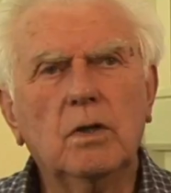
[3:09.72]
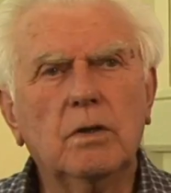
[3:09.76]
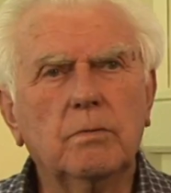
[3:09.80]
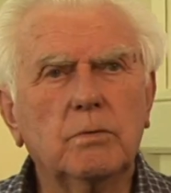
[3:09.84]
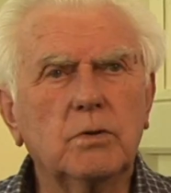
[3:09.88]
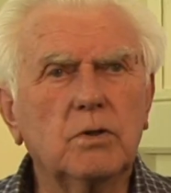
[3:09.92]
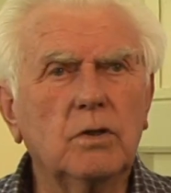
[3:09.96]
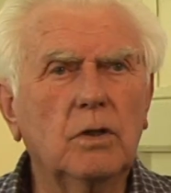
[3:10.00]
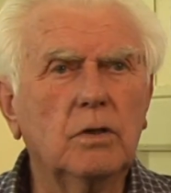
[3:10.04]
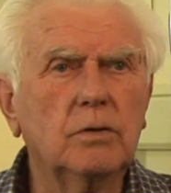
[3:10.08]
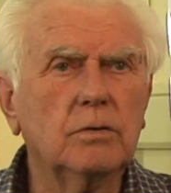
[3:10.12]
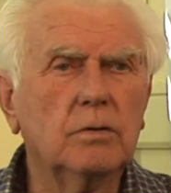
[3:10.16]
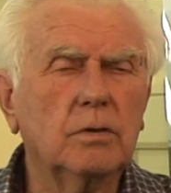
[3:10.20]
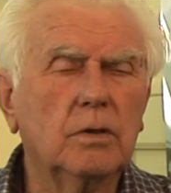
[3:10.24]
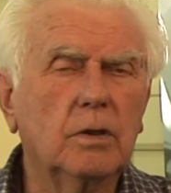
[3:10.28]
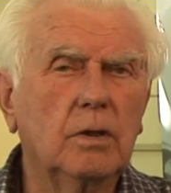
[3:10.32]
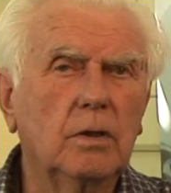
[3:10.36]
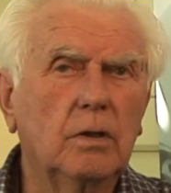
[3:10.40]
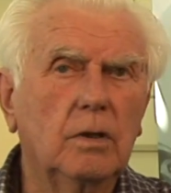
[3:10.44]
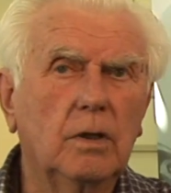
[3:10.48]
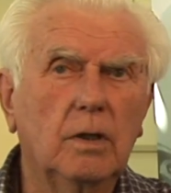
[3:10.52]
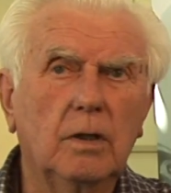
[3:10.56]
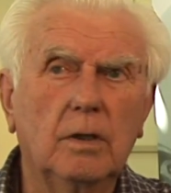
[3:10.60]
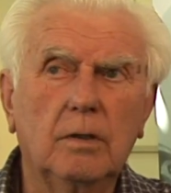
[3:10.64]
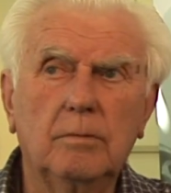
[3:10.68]
it was on,
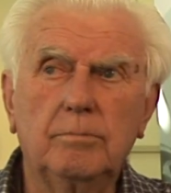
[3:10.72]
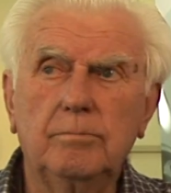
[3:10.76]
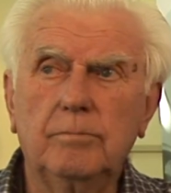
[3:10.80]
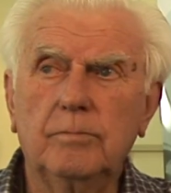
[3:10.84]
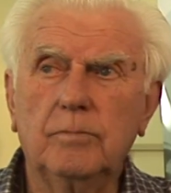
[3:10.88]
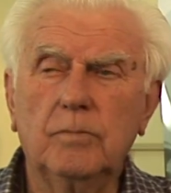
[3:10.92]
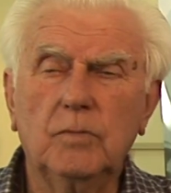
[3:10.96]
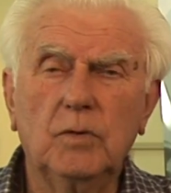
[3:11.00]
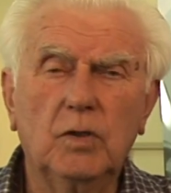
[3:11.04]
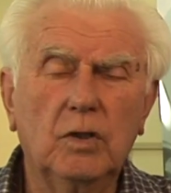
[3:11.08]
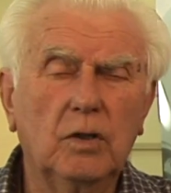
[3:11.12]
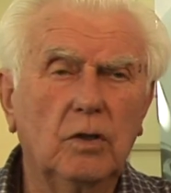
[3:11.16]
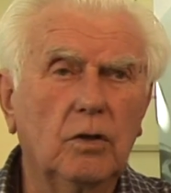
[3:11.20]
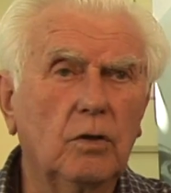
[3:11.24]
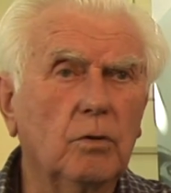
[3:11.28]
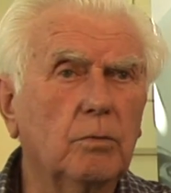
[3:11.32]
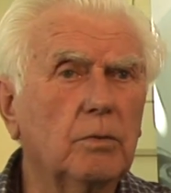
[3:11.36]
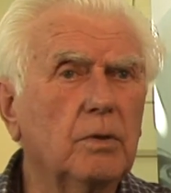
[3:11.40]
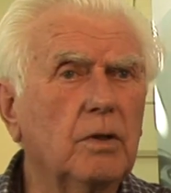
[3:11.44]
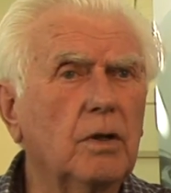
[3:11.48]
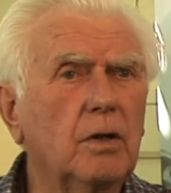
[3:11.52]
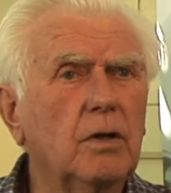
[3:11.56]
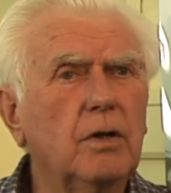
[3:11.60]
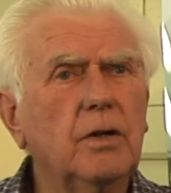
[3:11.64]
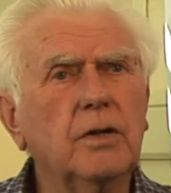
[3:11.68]
you know where
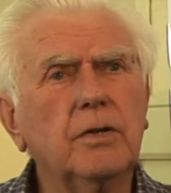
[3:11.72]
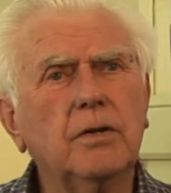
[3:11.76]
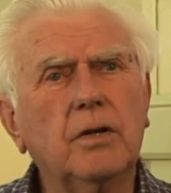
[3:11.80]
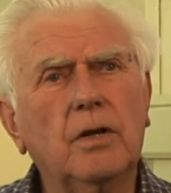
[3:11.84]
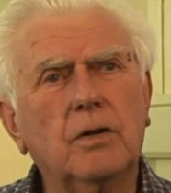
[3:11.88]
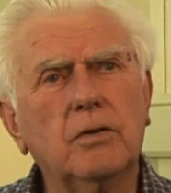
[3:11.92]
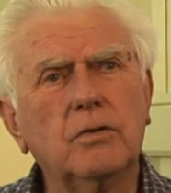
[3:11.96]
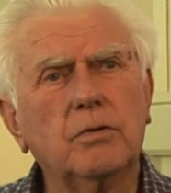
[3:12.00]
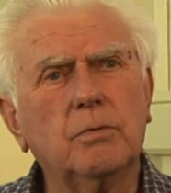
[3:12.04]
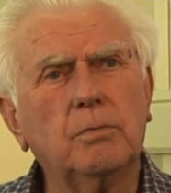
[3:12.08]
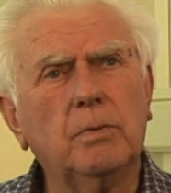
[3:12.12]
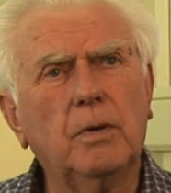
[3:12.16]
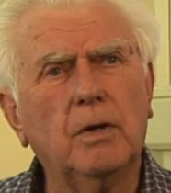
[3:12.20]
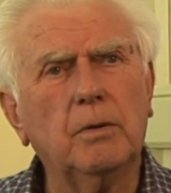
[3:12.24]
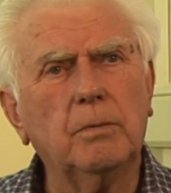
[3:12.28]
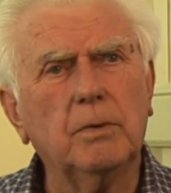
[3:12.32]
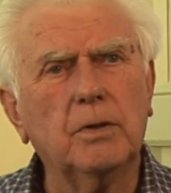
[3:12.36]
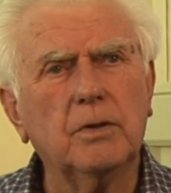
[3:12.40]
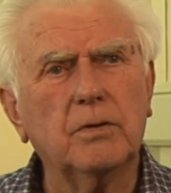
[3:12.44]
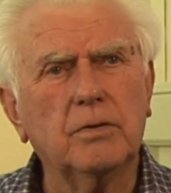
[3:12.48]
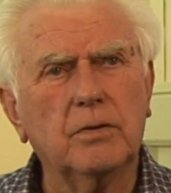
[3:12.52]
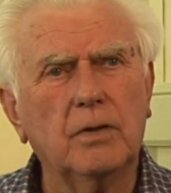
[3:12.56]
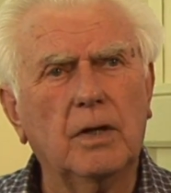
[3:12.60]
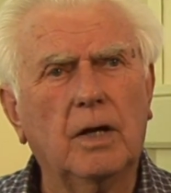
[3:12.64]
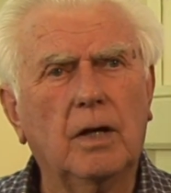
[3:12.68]
the Lighthouse pub
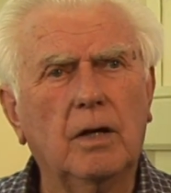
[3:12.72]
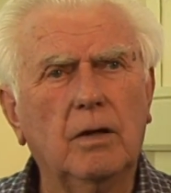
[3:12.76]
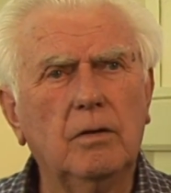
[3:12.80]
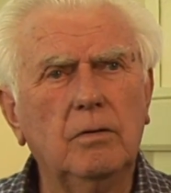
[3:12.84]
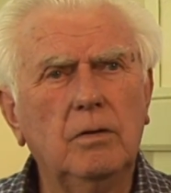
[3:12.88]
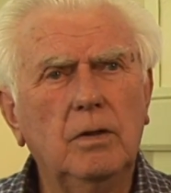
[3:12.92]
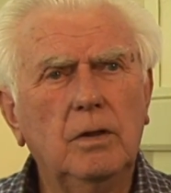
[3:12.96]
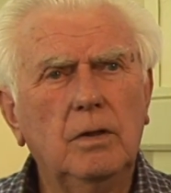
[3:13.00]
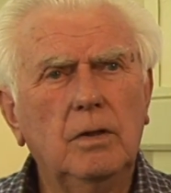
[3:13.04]
is now?